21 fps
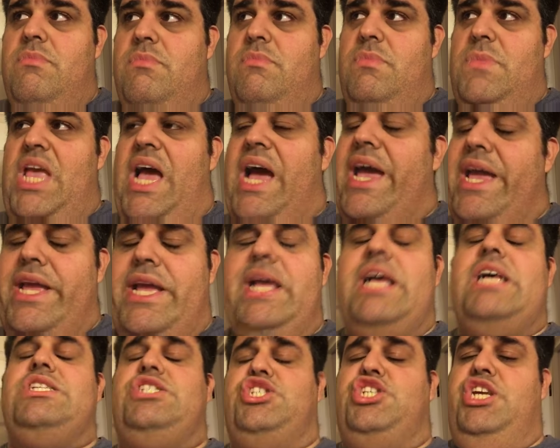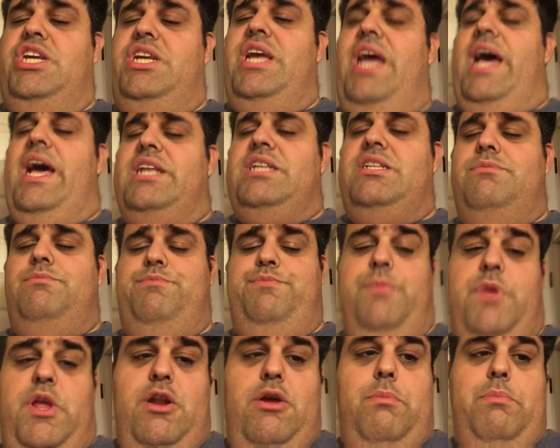I guess she had to,
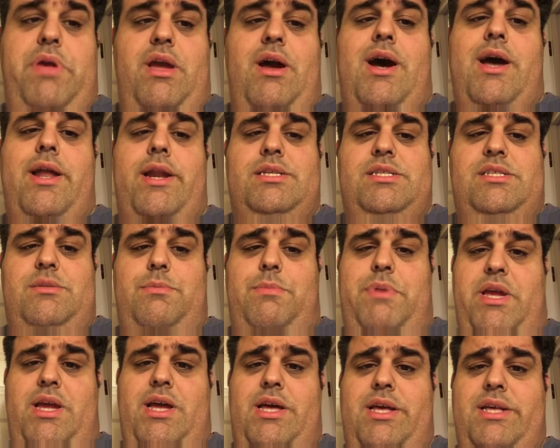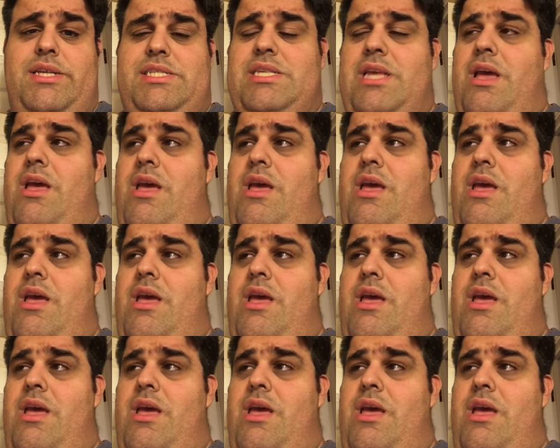be honest, because,